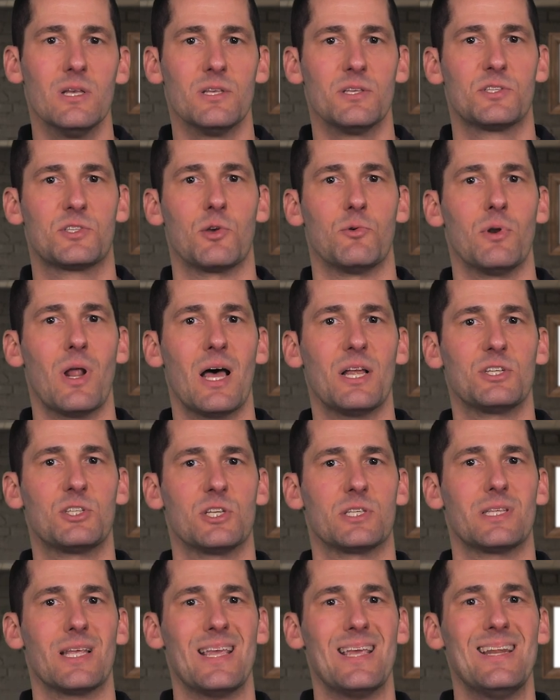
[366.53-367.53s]
So not
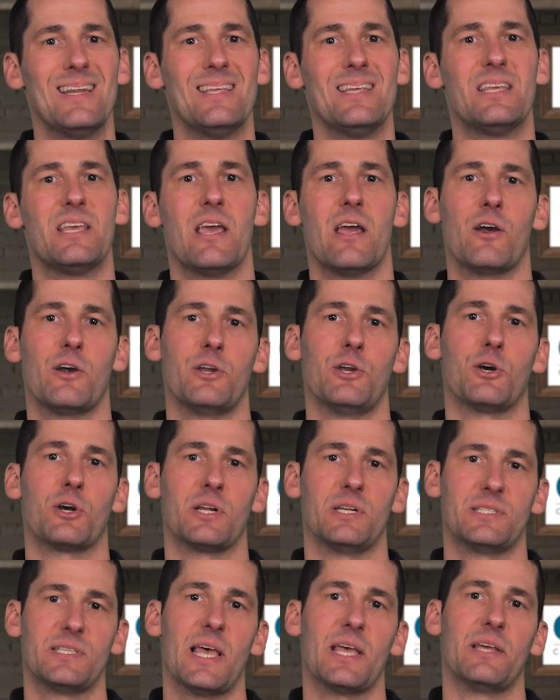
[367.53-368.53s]
just any carrier
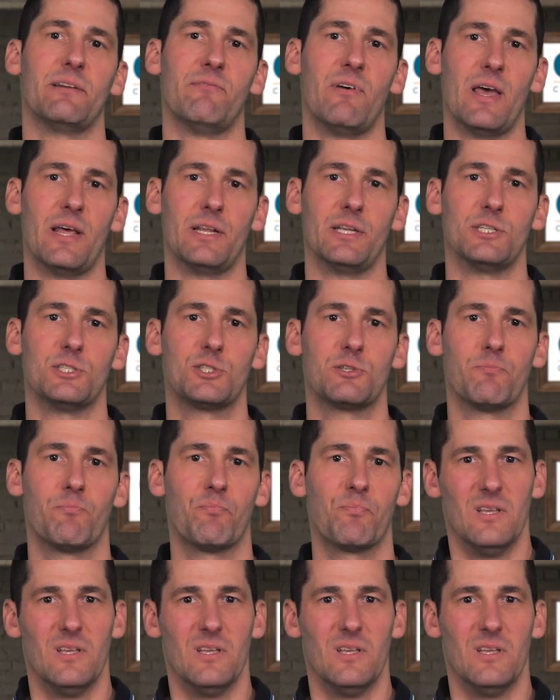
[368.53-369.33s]
can take advantage.